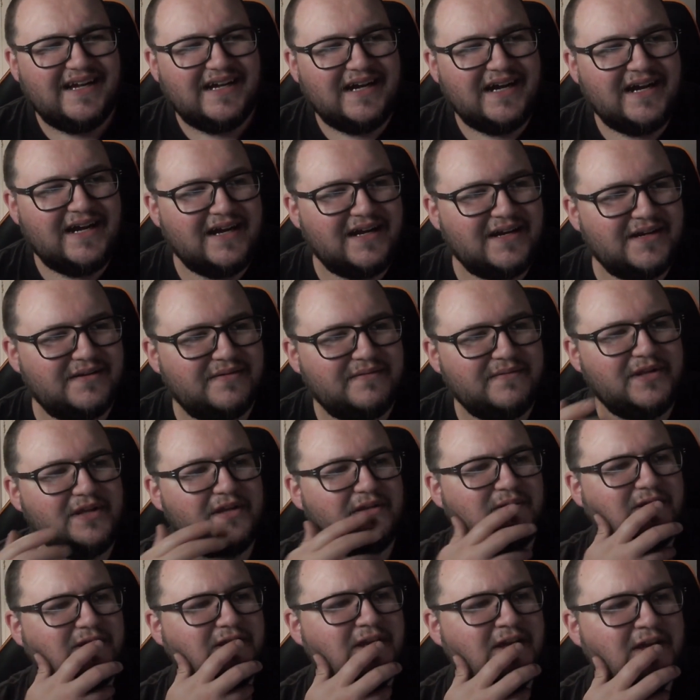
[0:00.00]
uh,
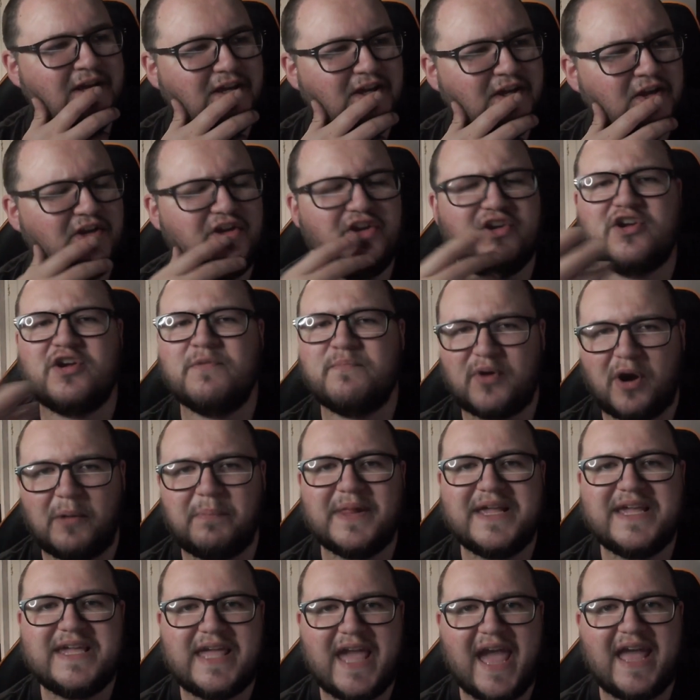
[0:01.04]
you, you, you can
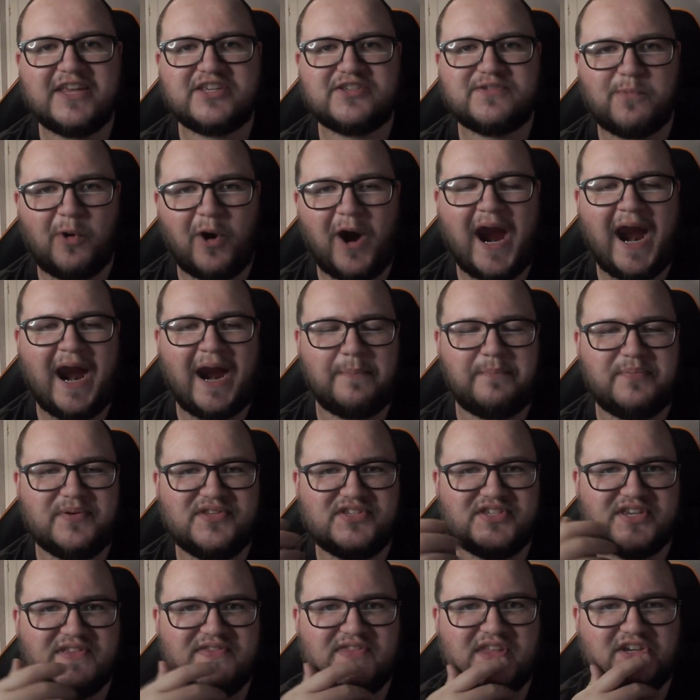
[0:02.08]
probably guess what
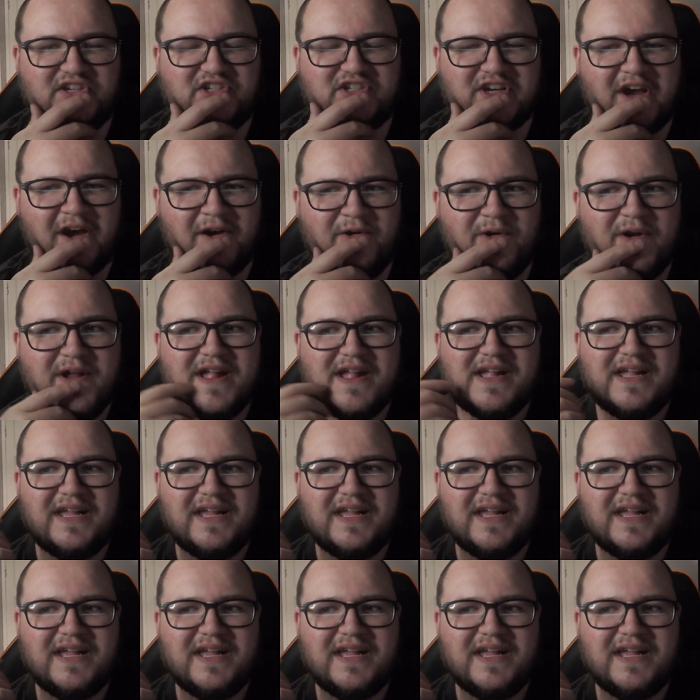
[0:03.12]
happens in this show.